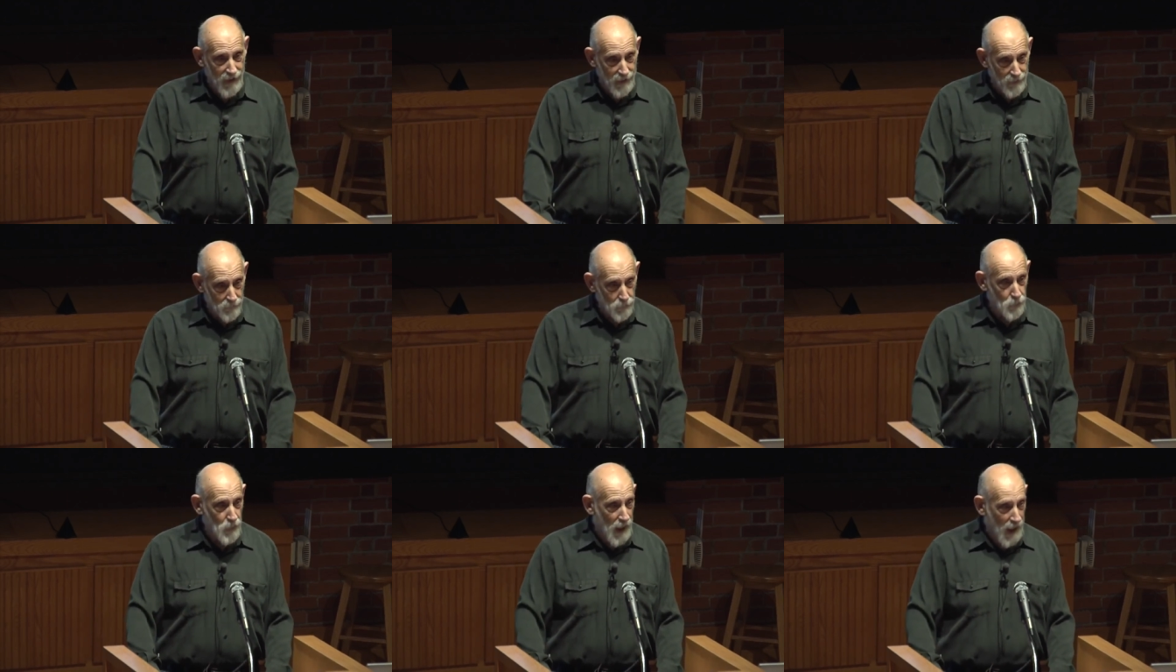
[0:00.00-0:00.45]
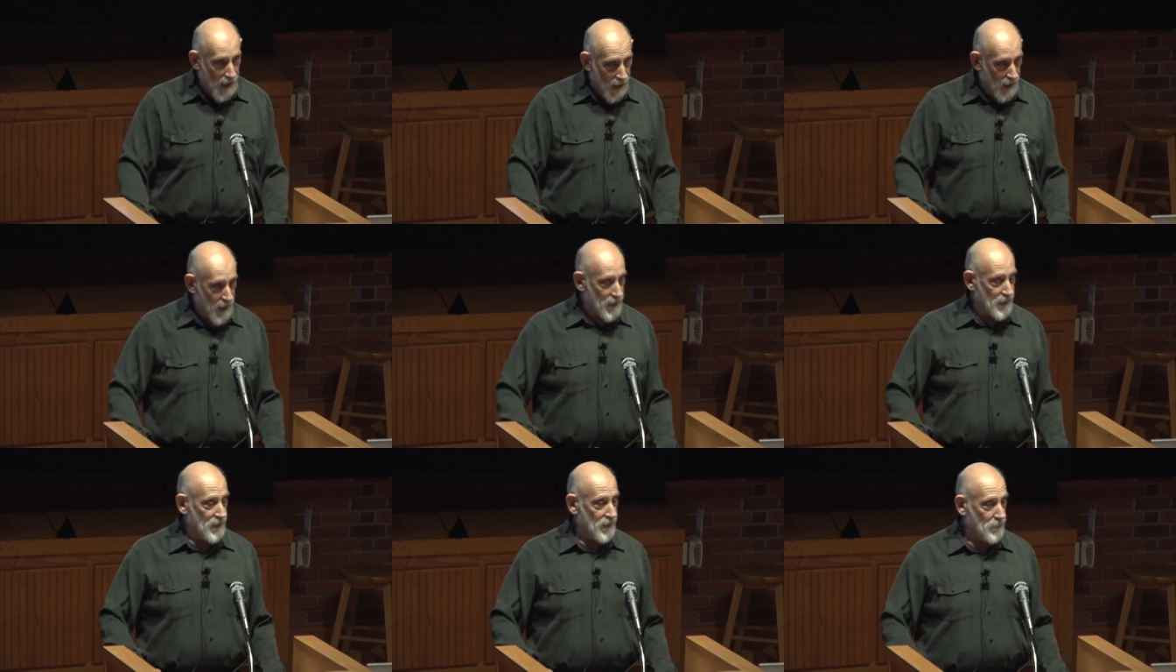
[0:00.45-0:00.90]
ever
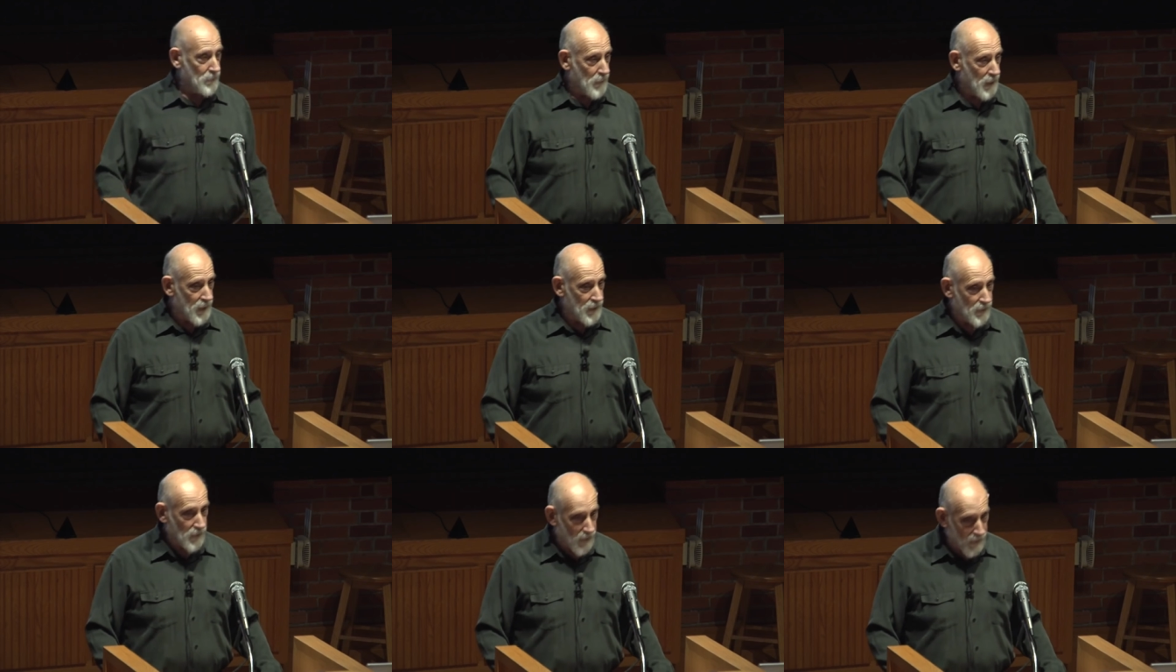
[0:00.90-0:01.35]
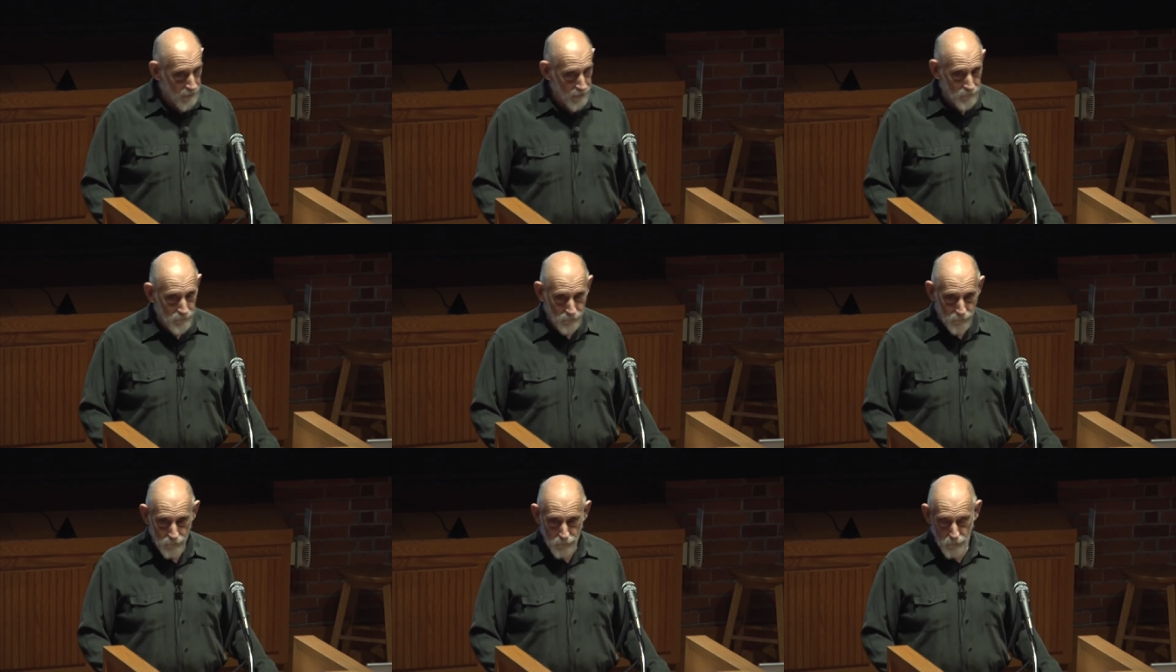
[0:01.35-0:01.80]
had in my
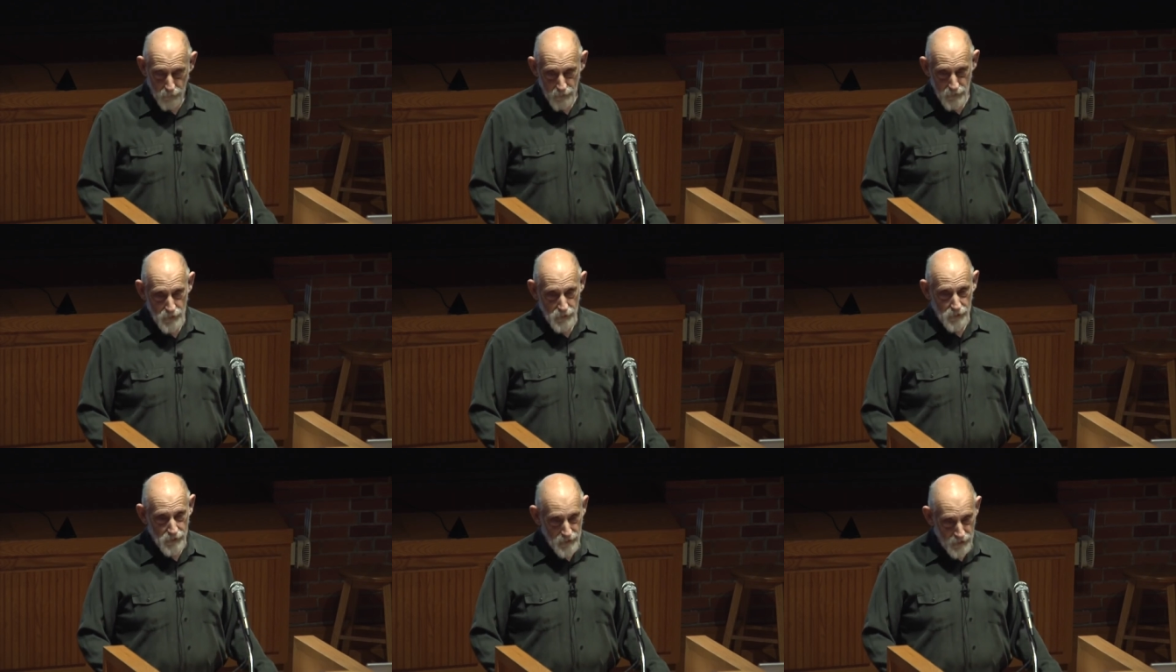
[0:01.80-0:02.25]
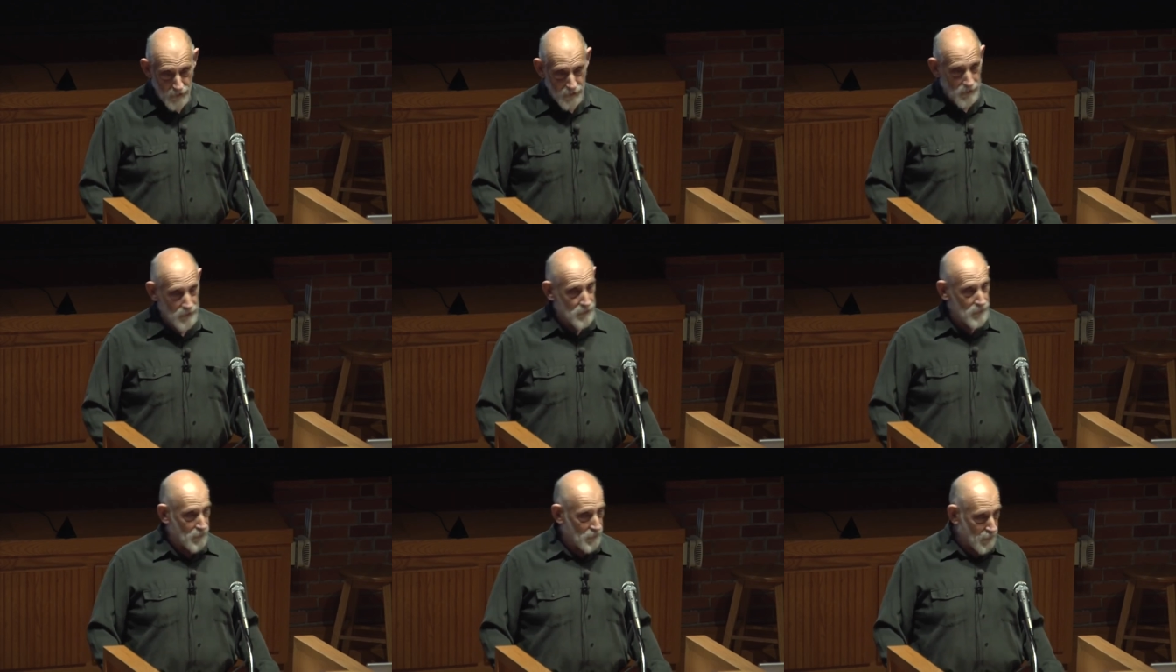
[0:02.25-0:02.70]
life was
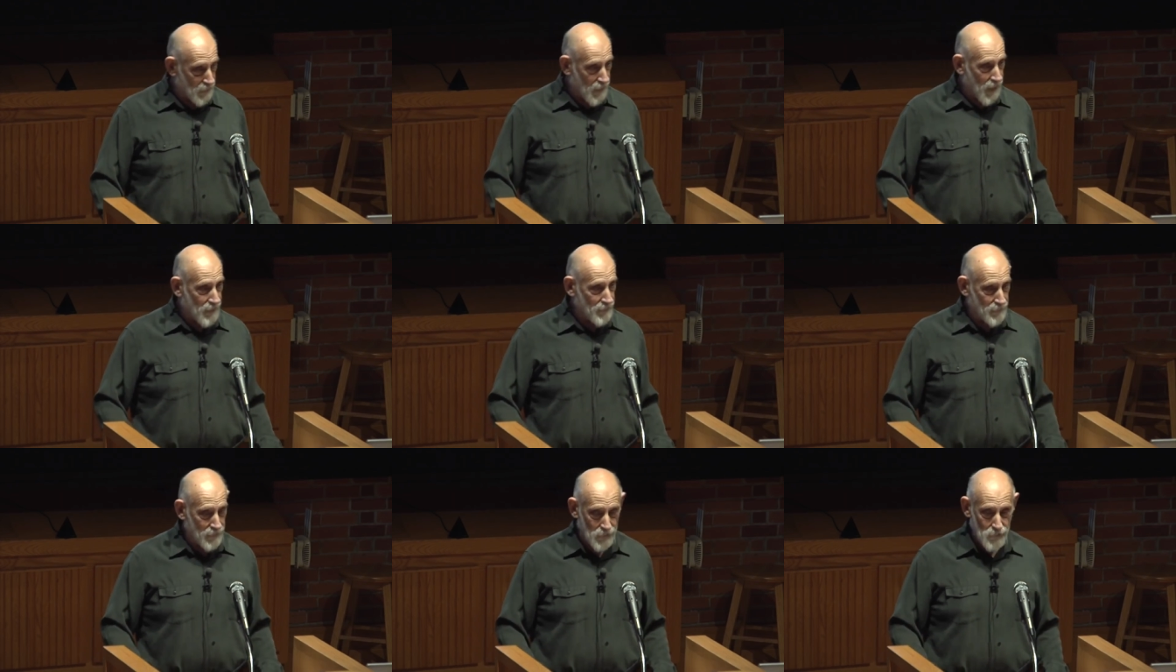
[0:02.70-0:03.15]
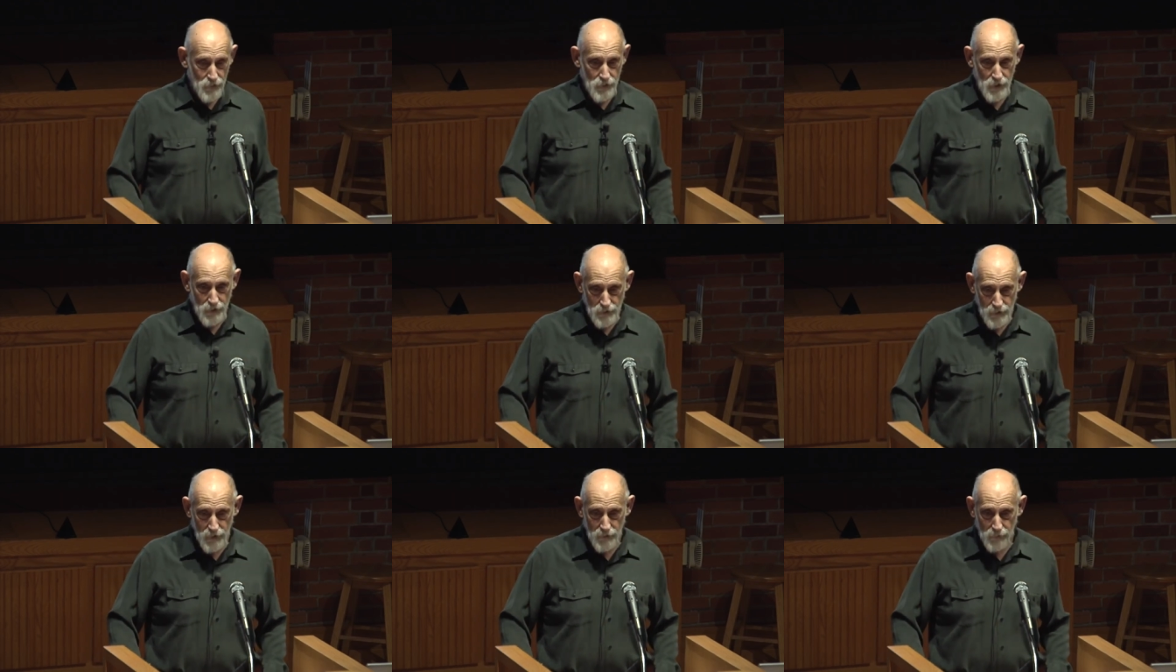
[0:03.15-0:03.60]
listening to the
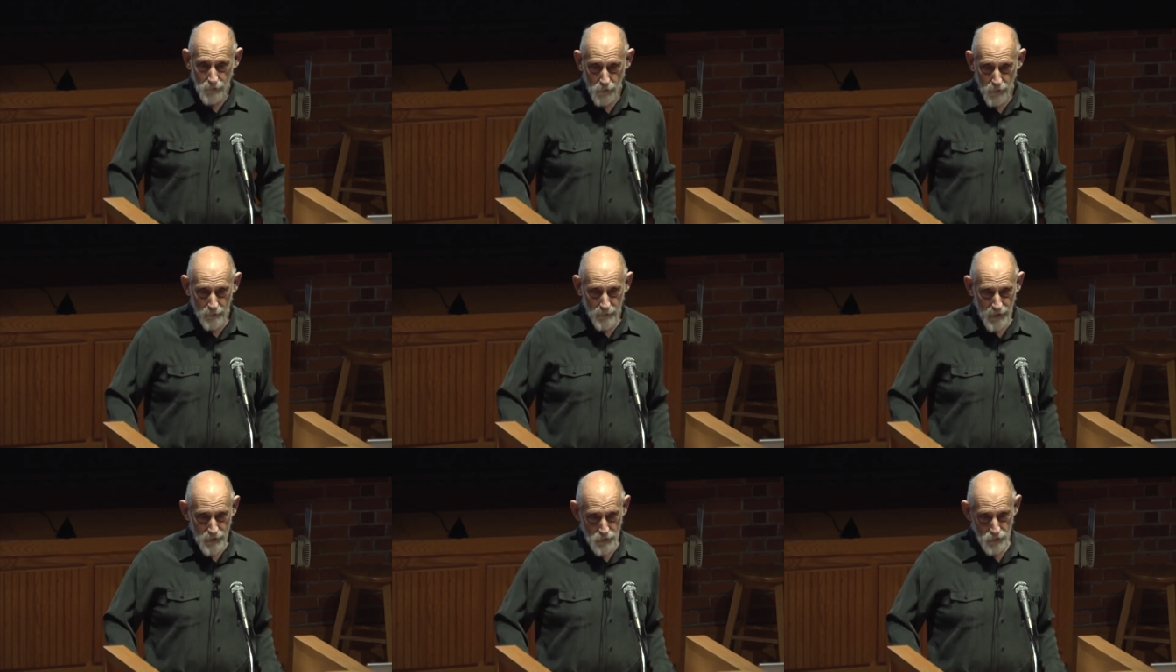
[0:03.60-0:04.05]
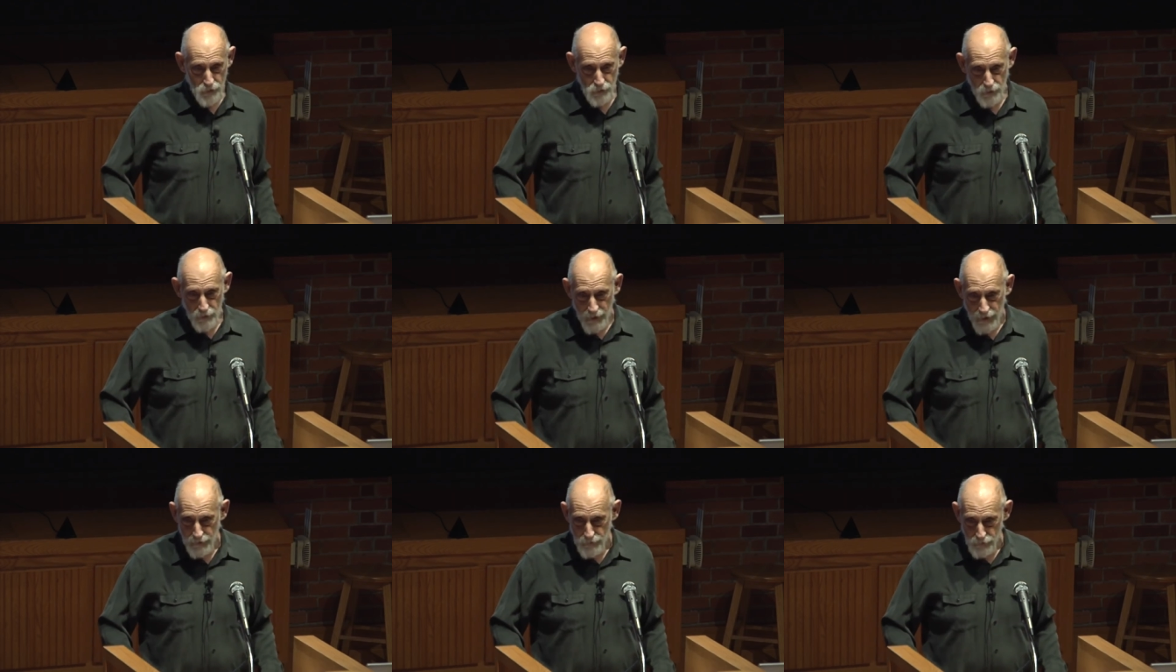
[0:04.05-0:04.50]
1964
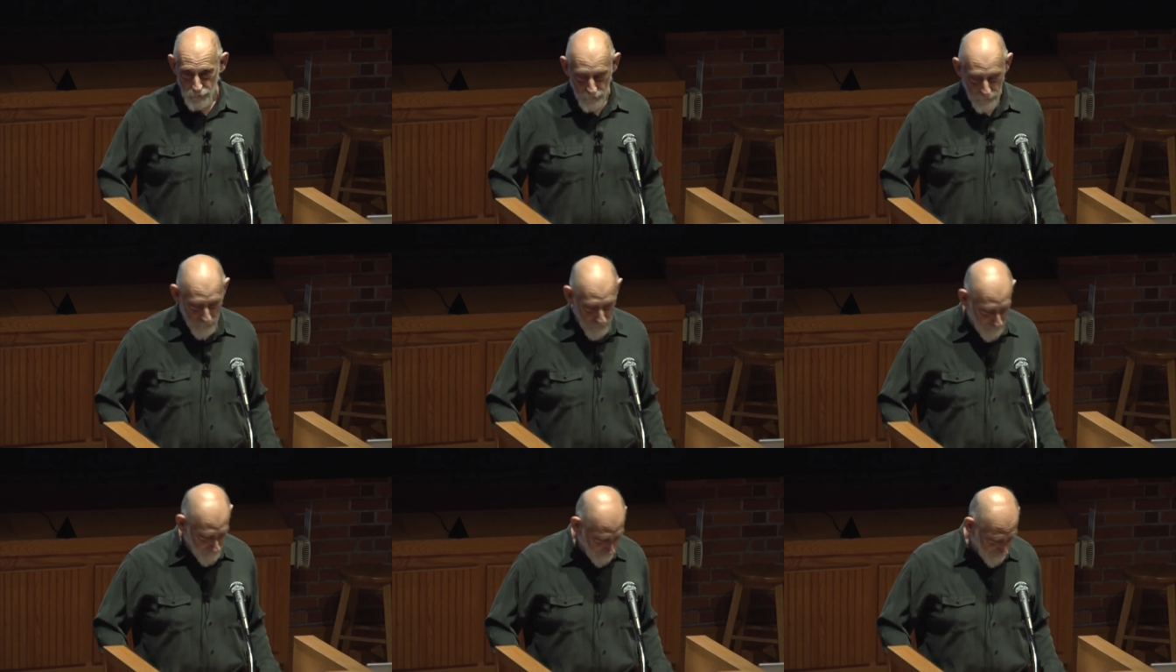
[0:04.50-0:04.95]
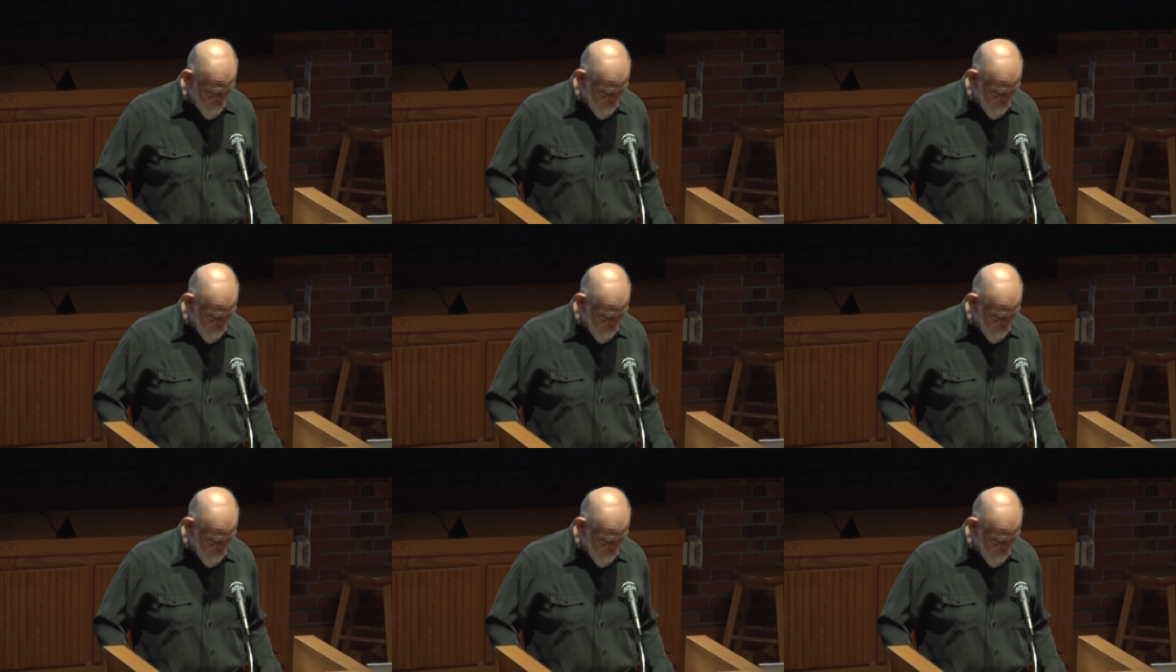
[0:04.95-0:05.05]
Messenger lectures.